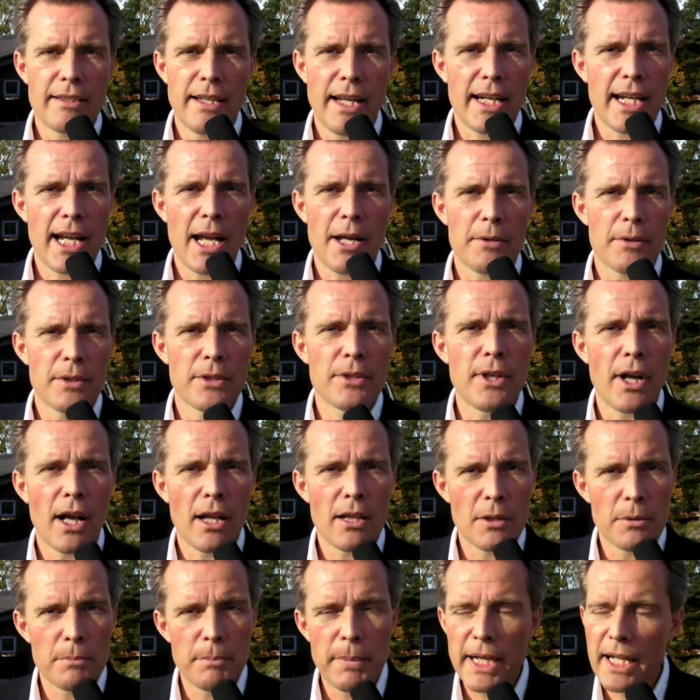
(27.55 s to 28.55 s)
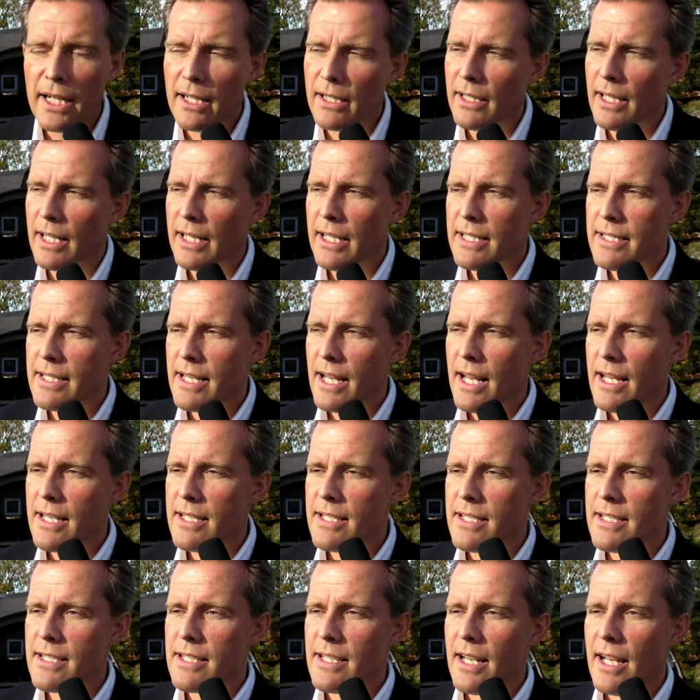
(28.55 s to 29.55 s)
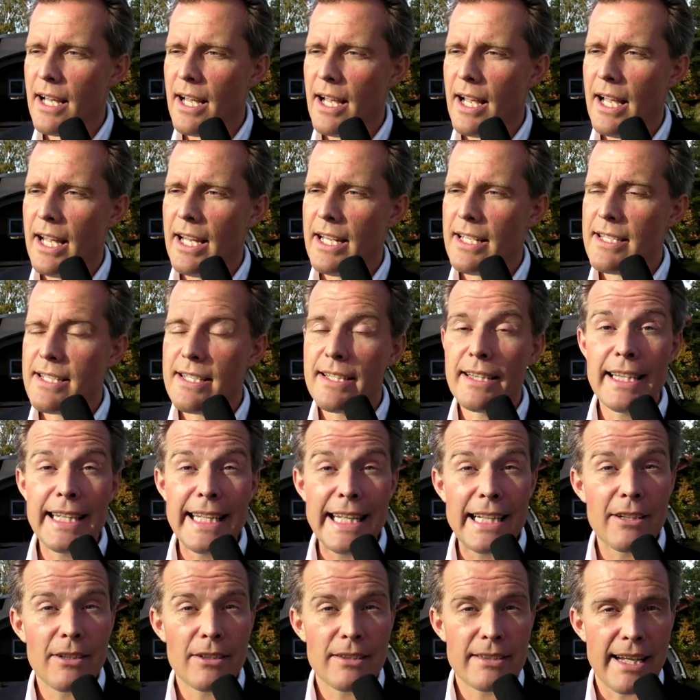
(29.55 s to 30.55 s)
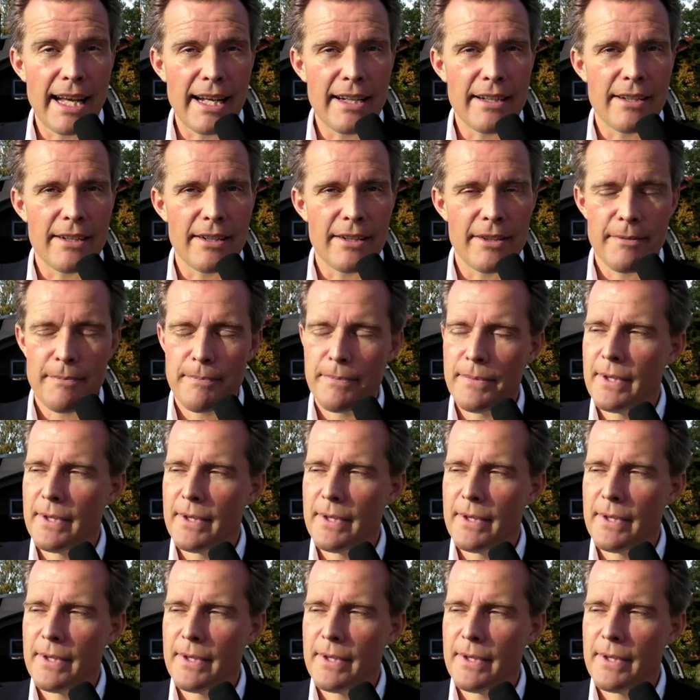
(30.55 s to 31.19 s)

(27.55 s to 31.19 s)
take out the dollar bill, and it says it's legal tender.